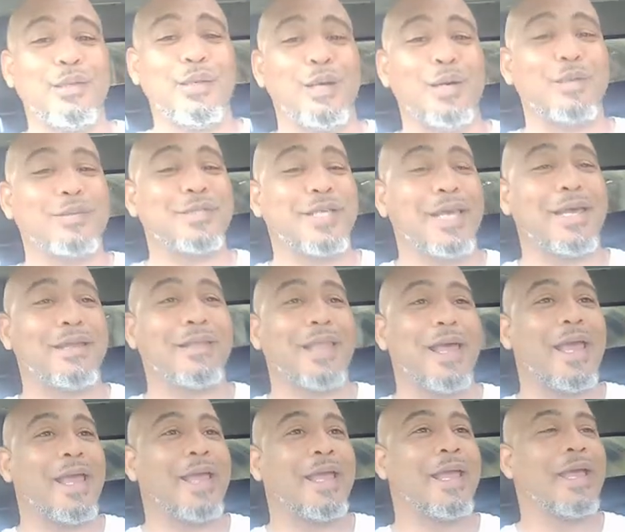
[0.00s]
you know what I'm saying?
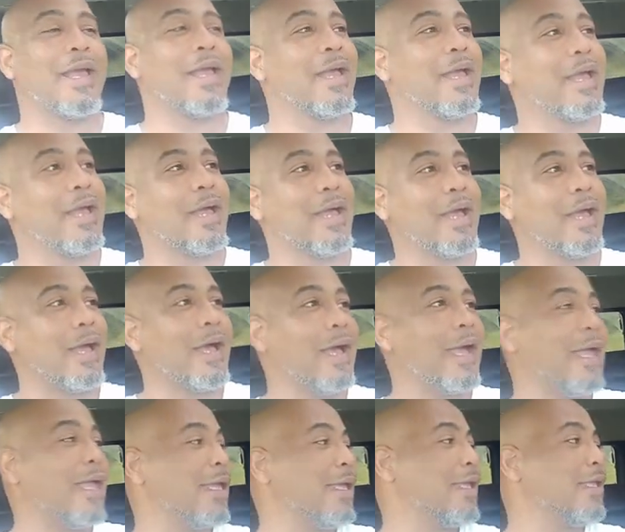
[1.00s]
Like
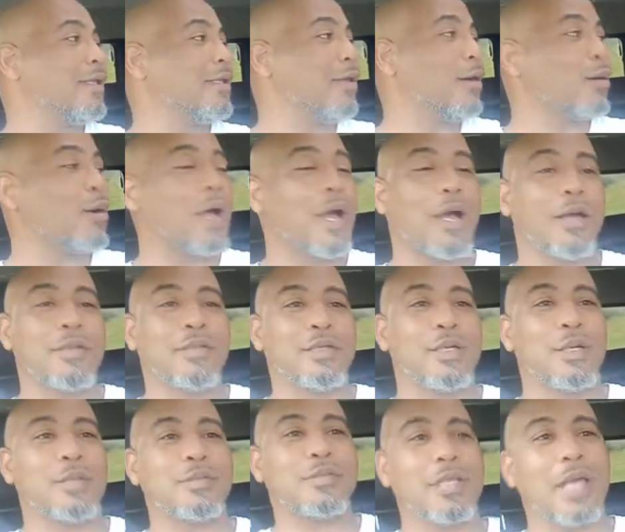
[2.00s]
I ain't getting no,
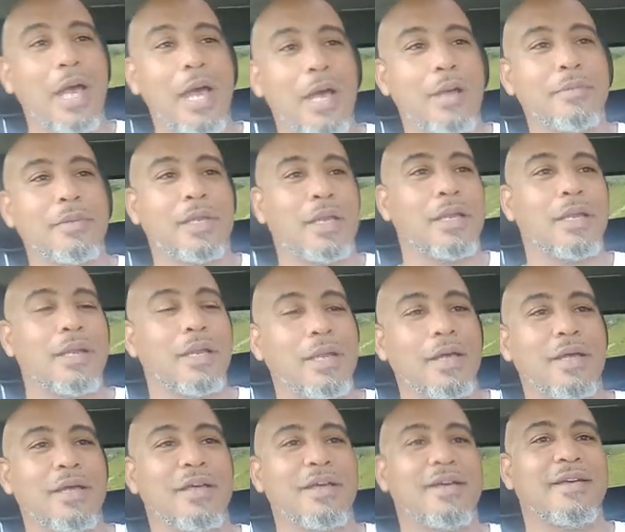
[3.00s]
you know, stop.
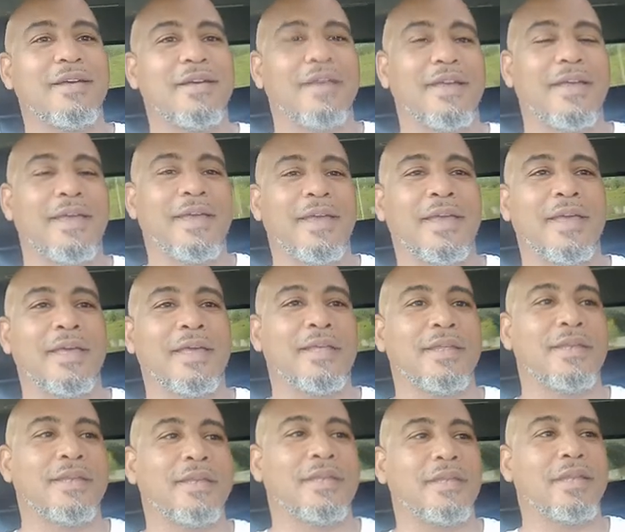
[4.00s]

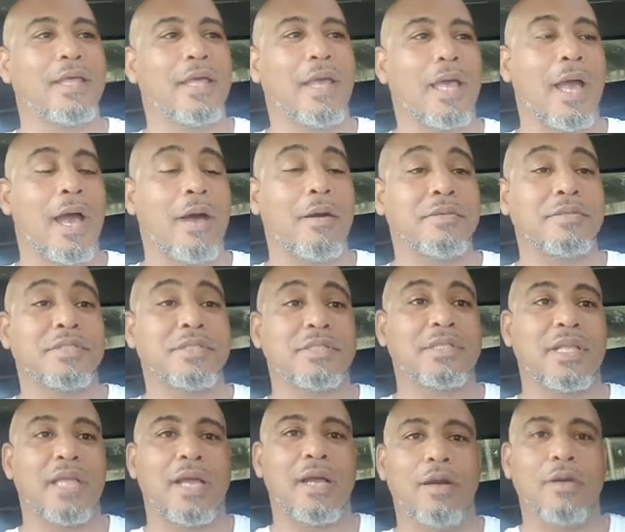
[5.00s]
And I was
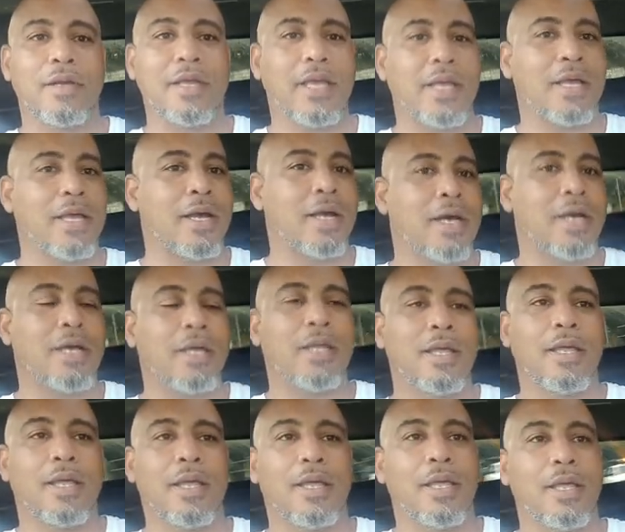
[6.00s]
just like, okay, God,
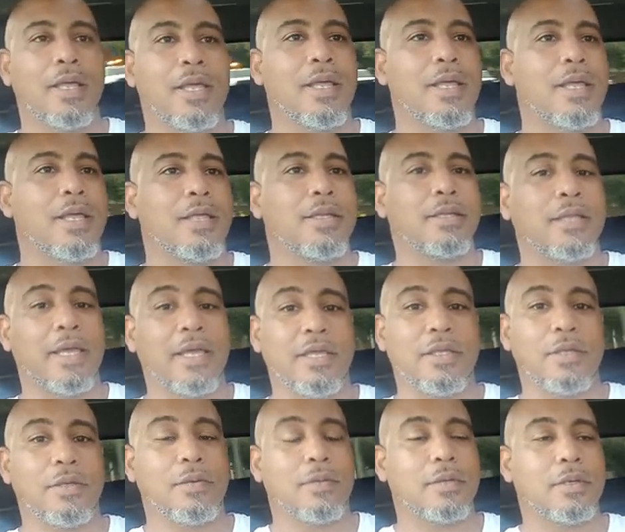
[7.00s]

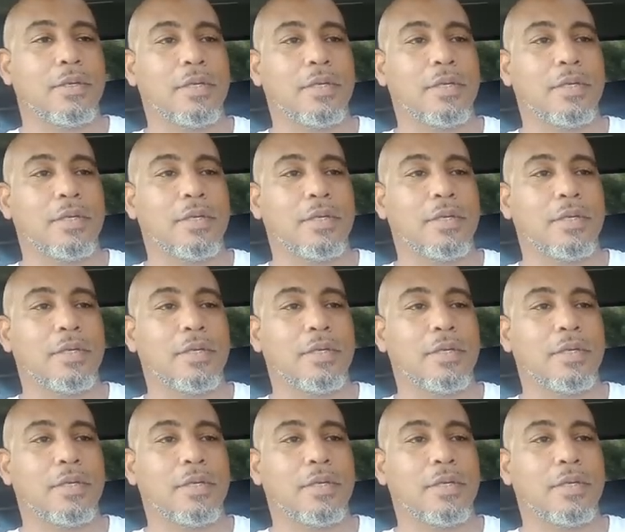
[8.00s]
thank you